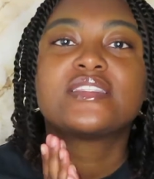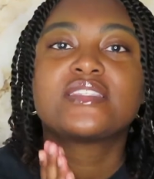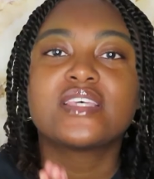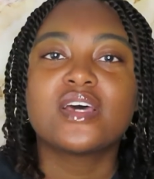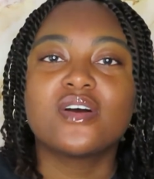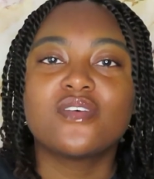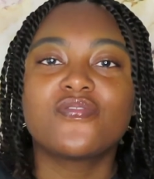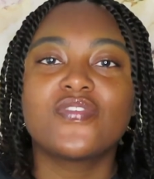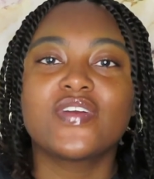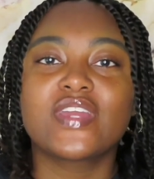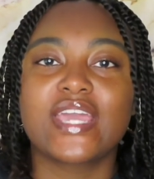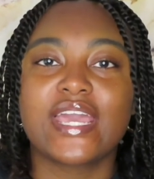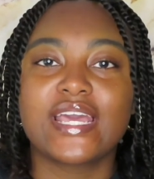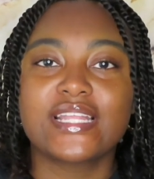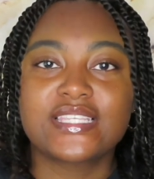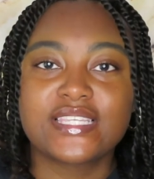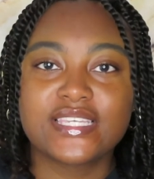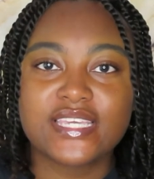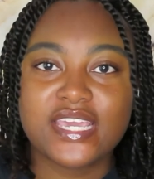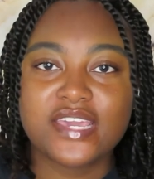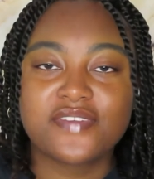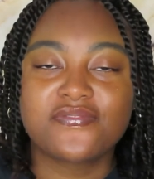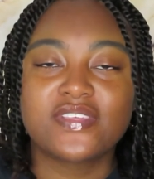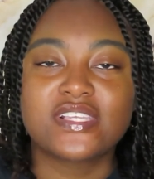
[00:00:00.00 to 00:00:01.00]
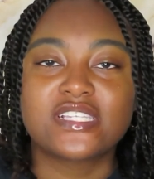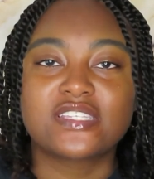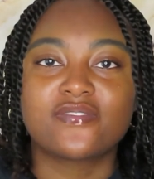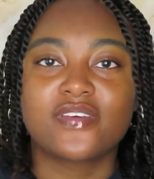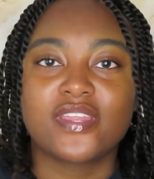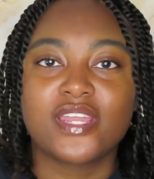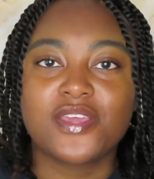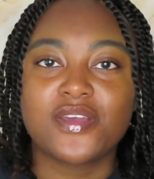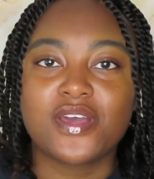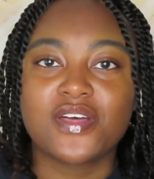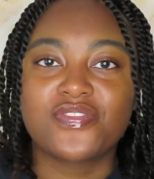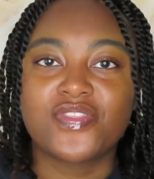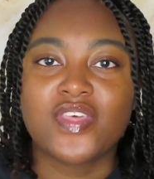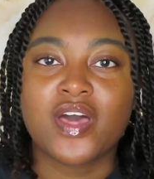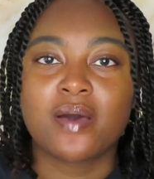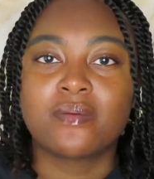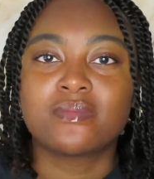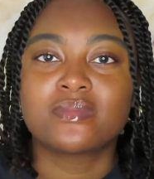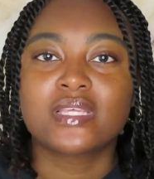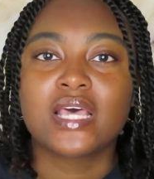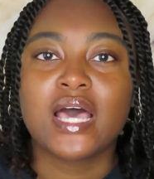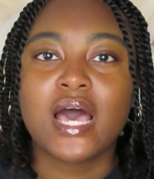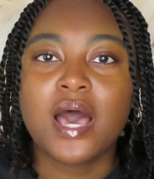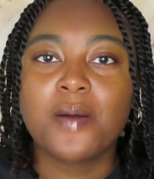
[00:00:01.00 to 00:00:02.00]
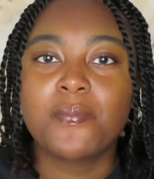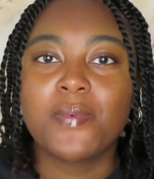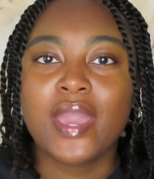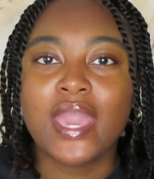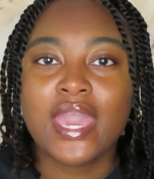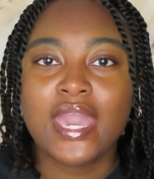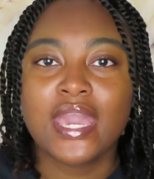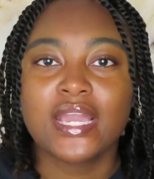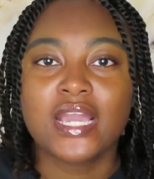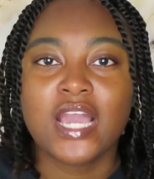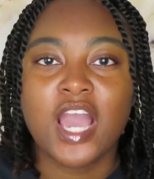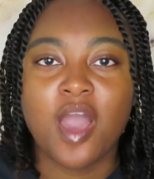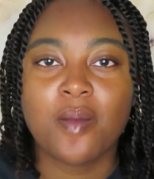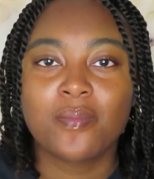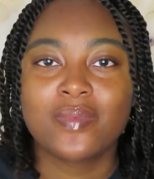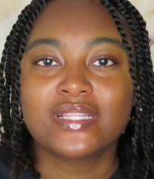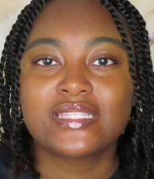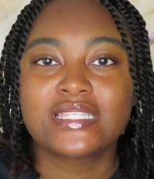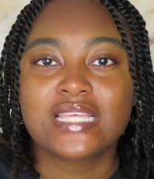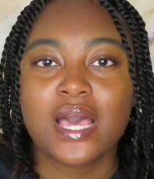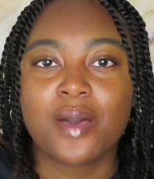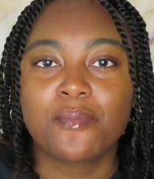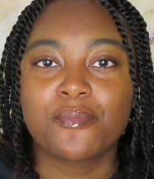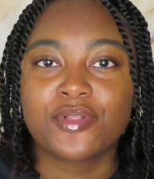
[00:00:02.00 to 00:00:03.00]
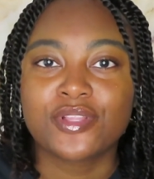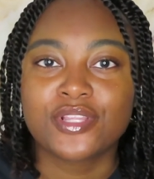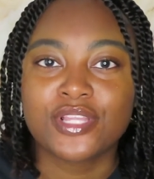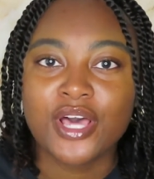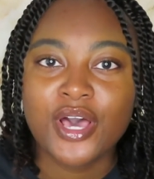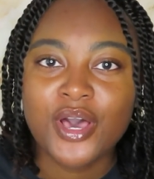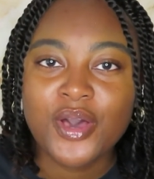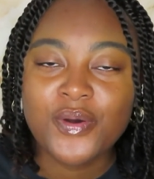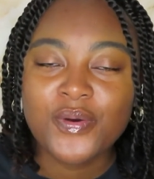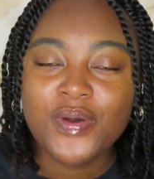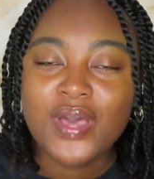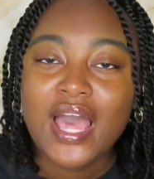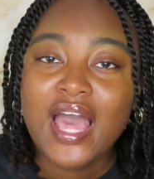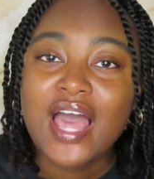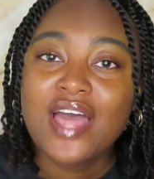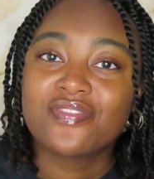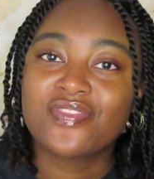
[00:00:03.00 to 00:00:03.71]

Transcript: Don't forget to give this video a thumbs up and comment down below.